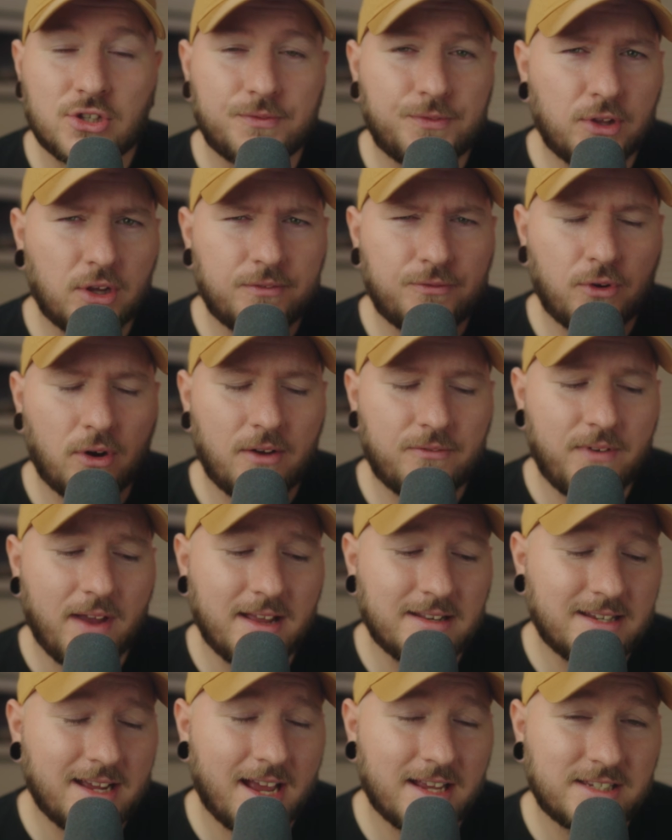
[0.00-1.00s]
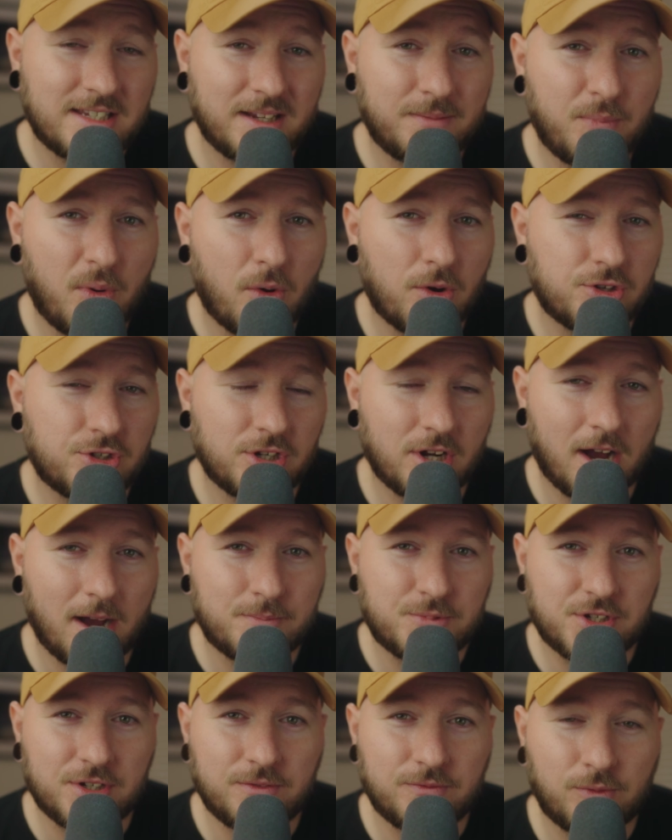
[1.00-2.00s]
if you're looking for a fantastic portrait
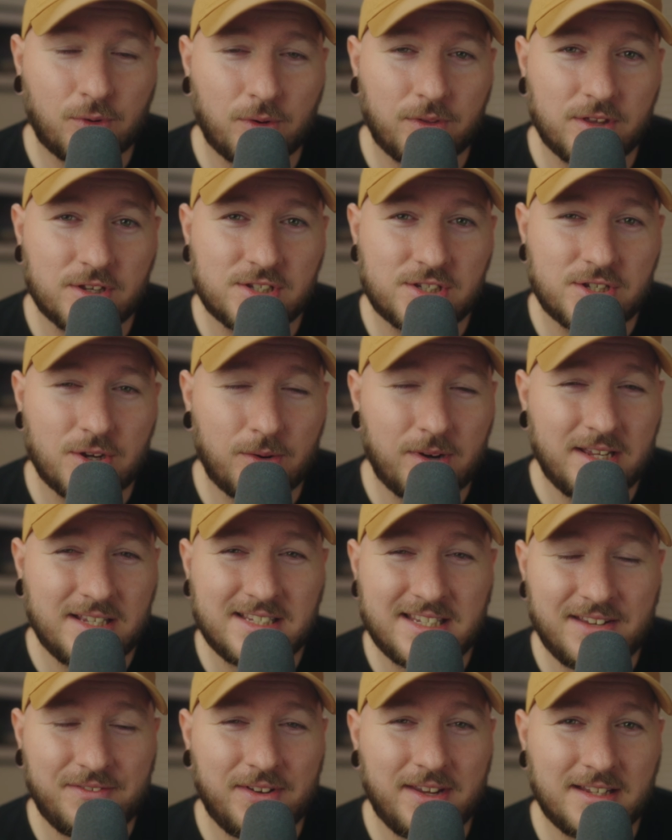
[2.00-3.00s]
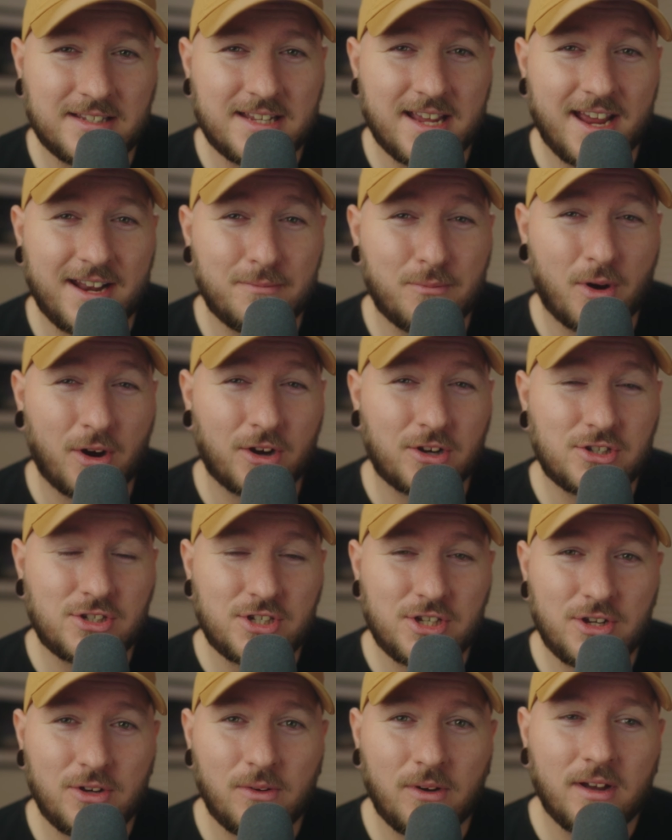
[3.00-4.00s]
option for the Sony ZV-E10 Mark
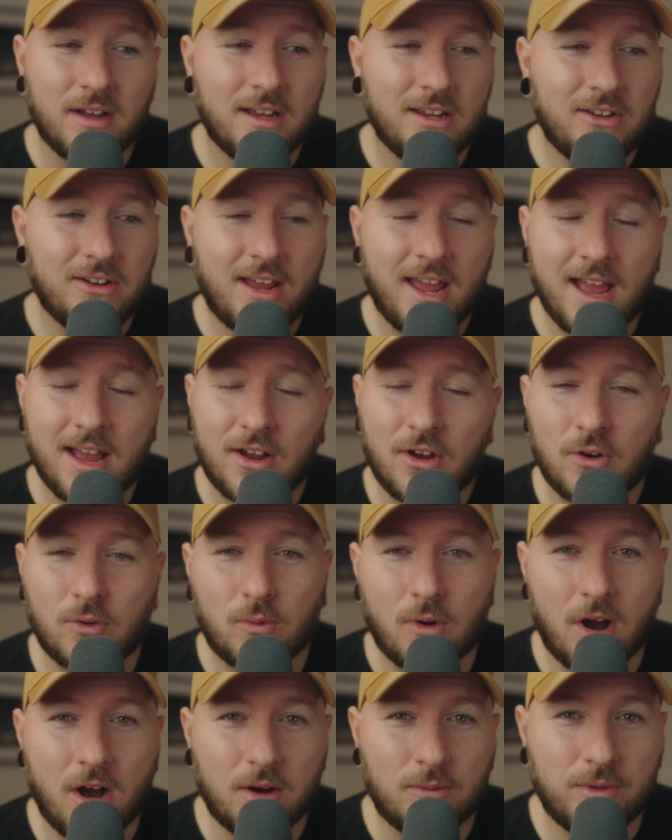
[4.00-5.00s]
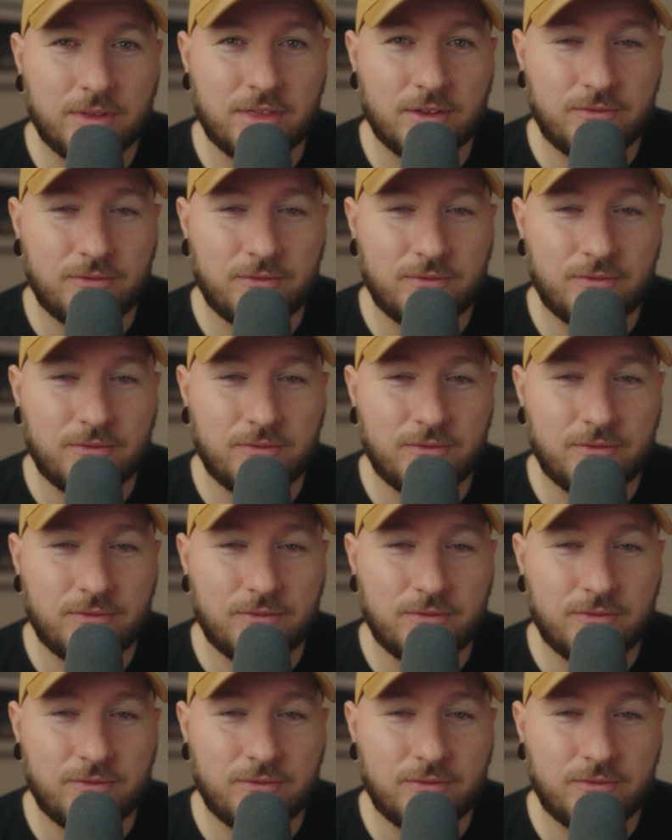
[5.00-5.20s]
II, you can't go wrong with the